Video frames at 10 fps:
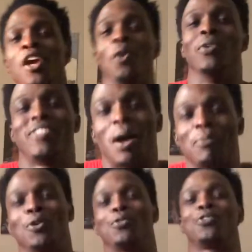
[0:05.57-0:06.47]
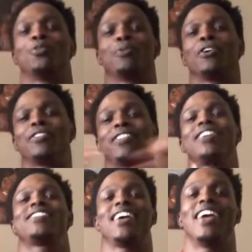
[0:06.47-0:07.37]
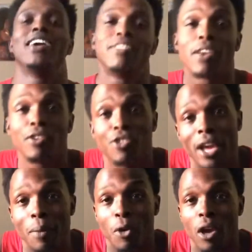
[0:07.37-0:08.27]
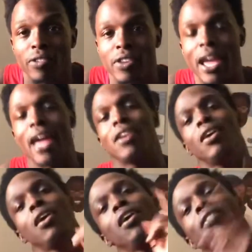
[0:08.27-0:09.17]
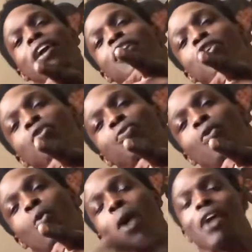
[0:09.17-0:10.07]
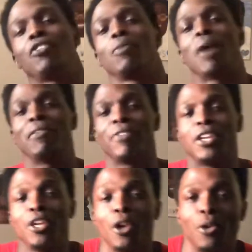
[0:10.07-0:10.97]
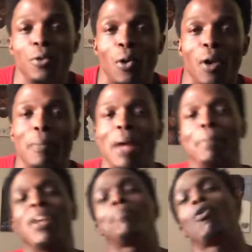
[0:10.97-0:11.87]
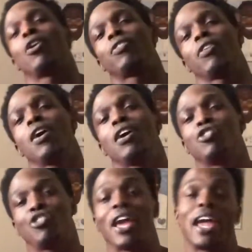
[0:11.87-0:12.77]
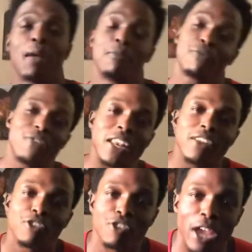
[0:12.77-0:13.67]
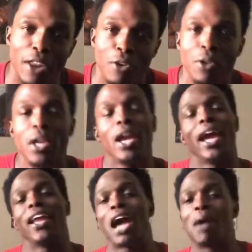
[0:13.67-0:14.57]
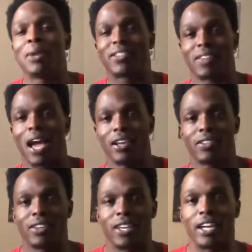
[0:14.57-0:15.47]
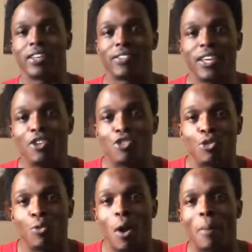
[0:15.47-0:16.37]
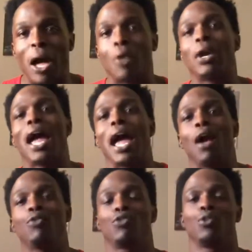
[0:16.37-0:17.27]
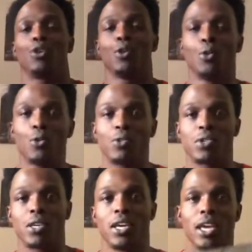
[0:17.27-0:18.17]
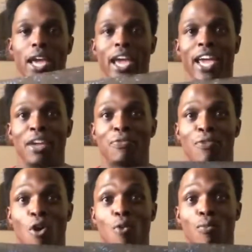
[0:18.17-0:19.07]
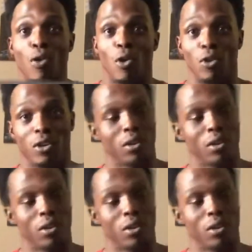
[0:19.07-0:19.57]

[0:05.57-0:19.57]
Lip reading: What's up, YouTubers? This is Sham Garcinet. Thank you for watching my video on my Big Boss Sham Fitness channel. And I'm excited today to teach you about how to use a foam roller.